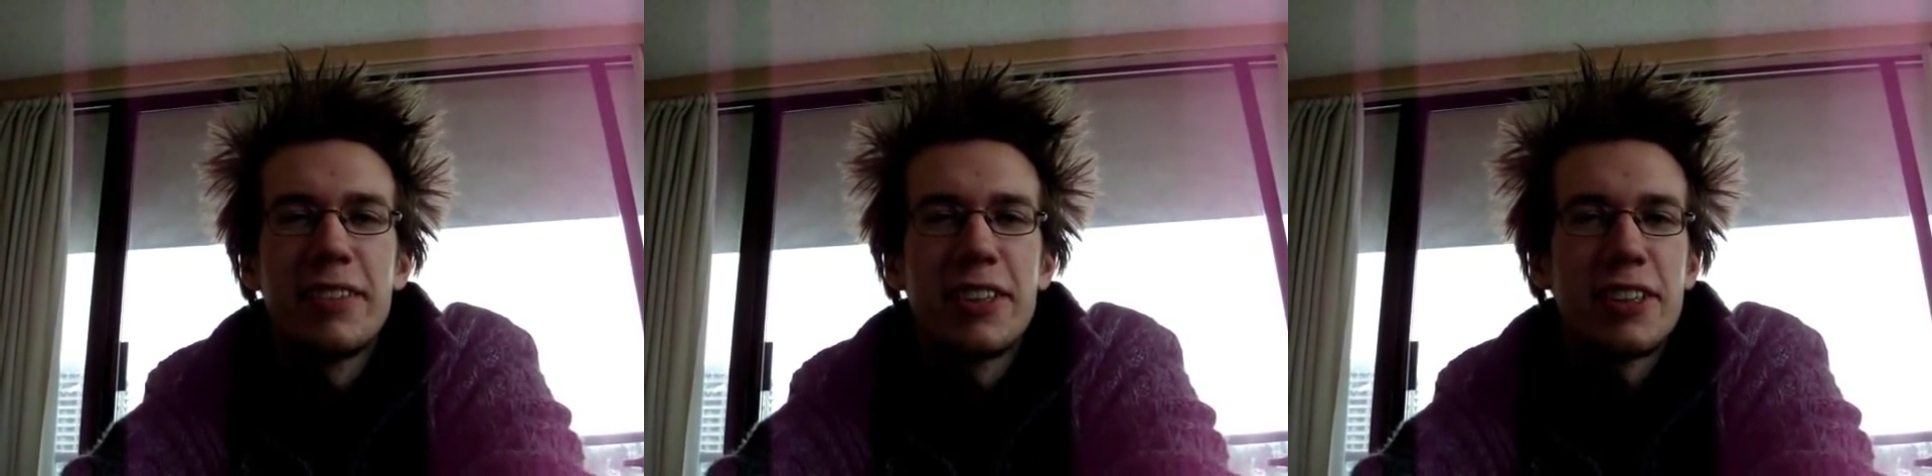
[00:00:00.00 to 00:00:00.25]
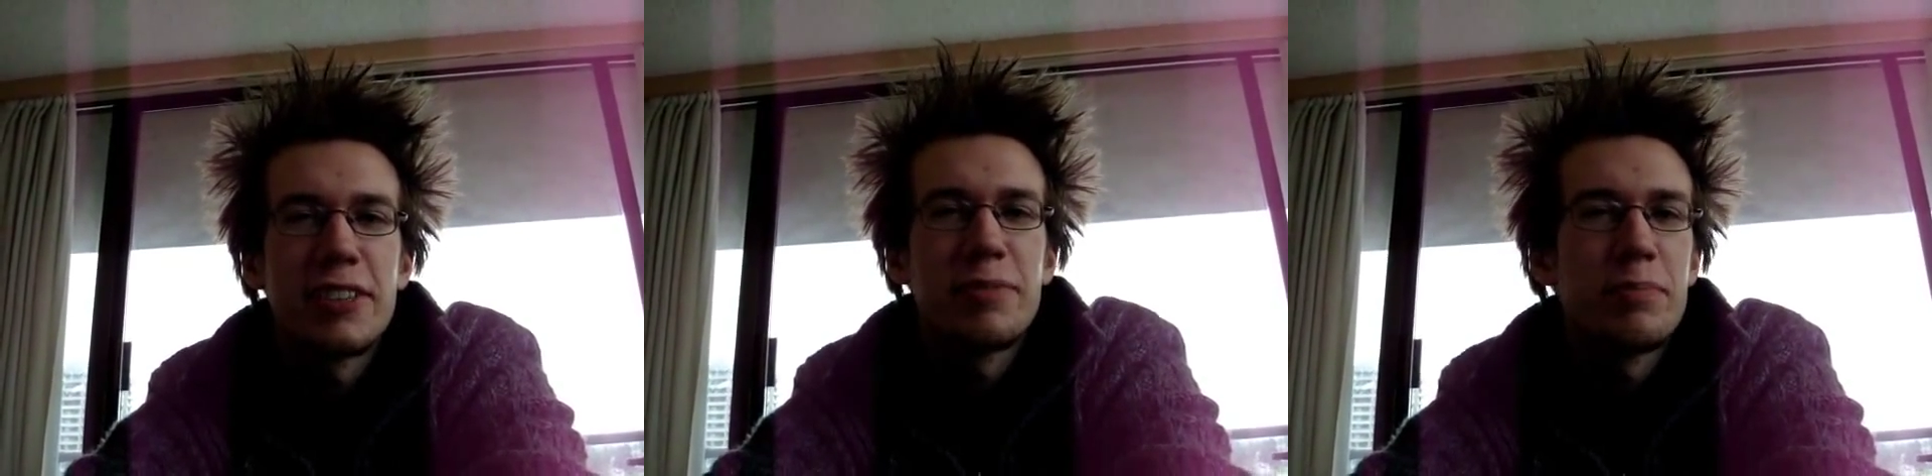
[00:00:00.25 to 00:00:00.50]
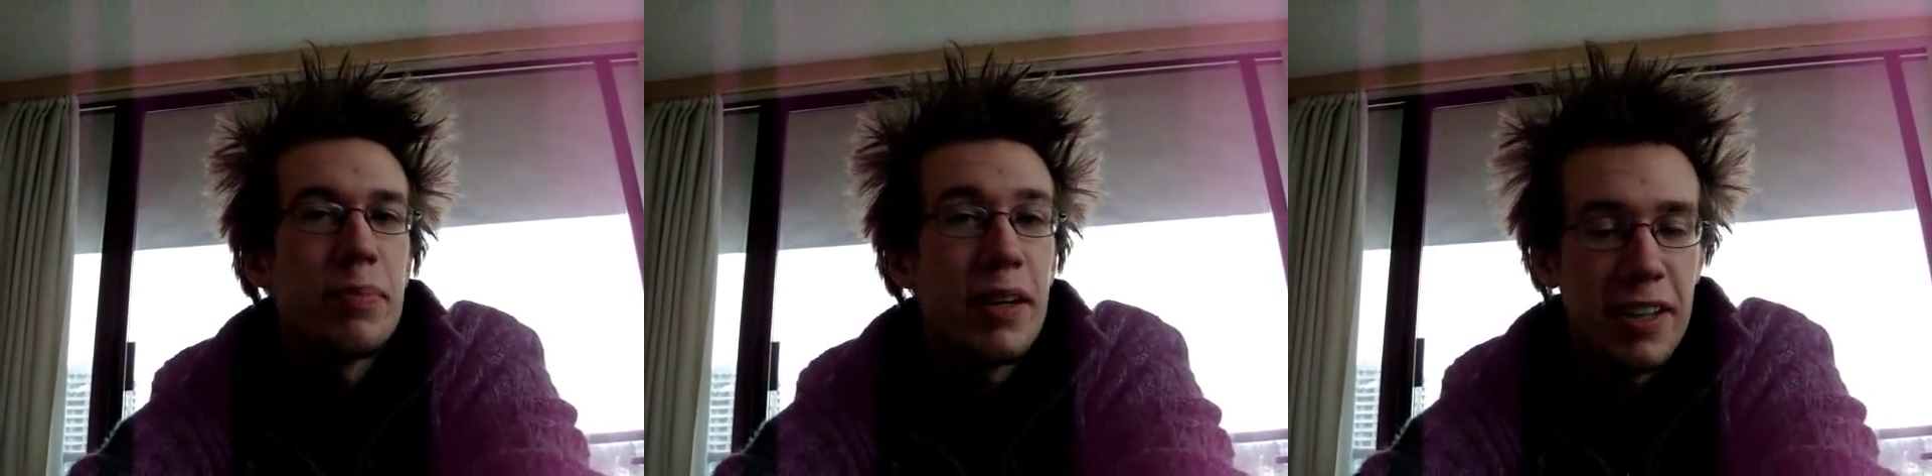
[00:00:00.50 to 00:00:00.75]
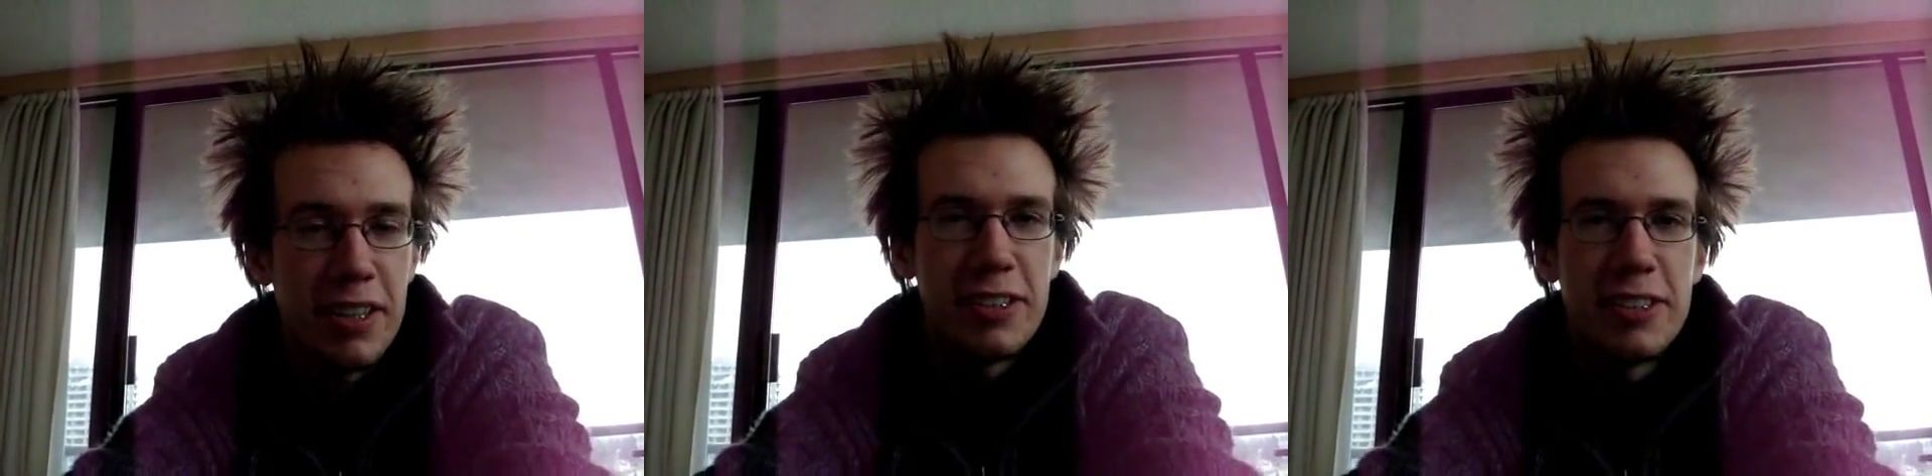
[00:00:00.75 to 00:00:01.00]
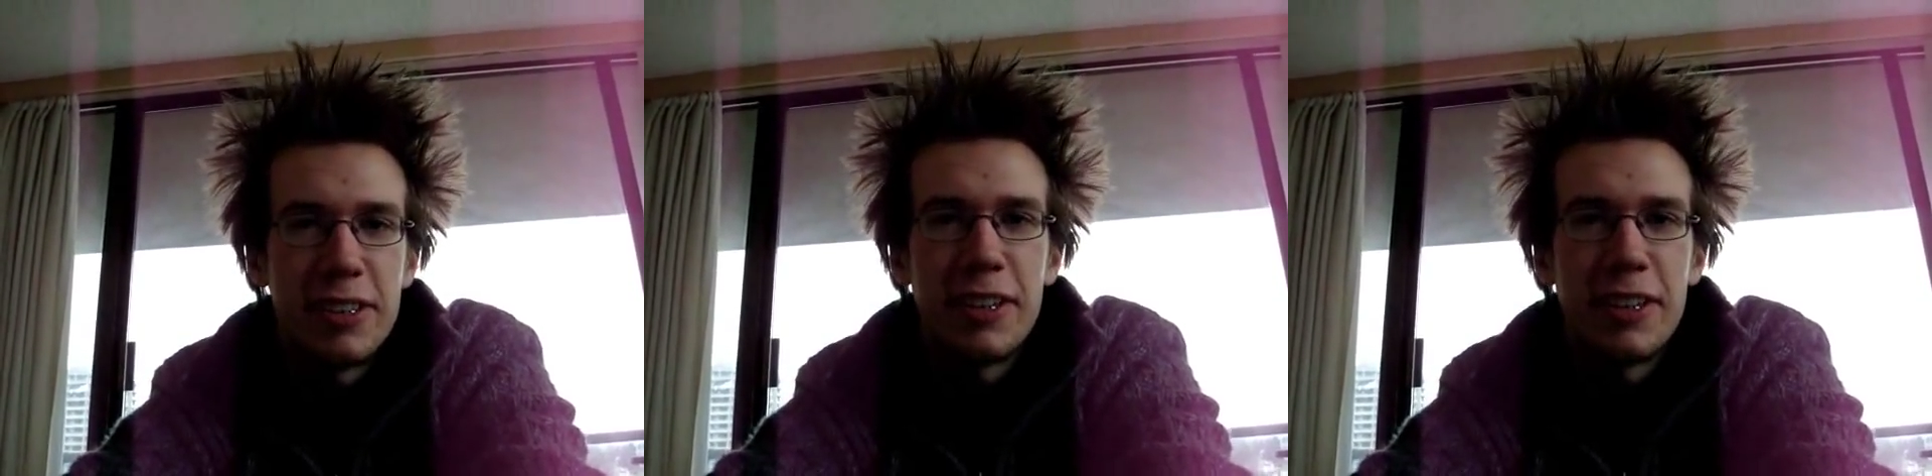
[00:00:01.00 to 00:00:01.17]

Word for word: just pissed